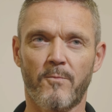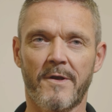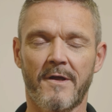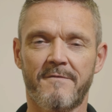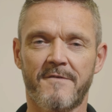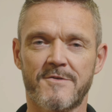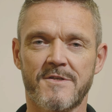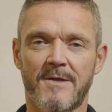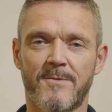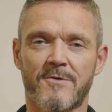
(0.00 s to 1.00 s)
when I
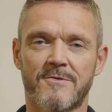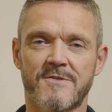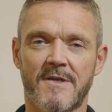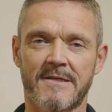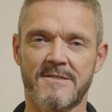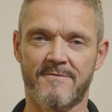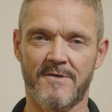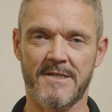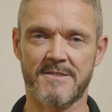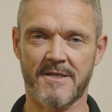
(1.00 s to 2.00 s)
first came across active release